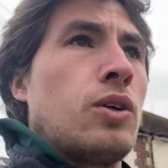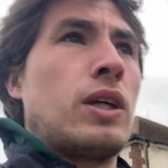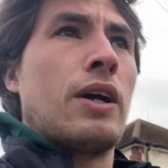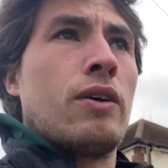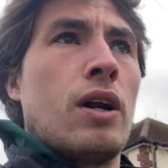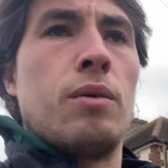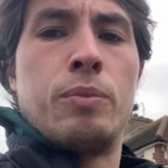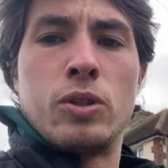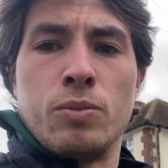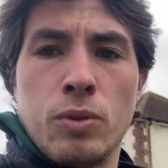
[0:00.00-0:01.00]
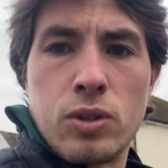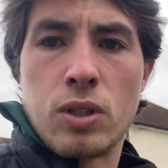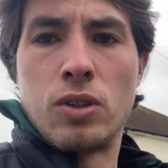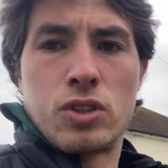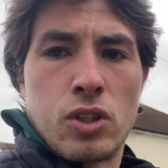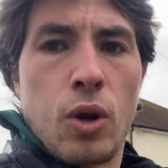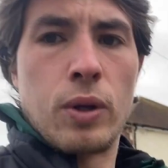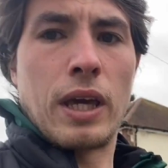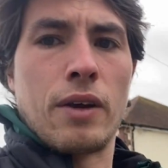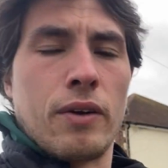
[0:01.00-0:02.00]
Gearing up, put some music on,
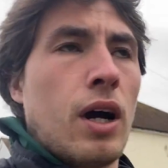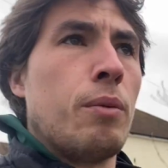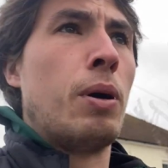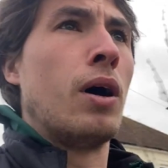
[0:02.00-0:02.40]
slowly gearing up,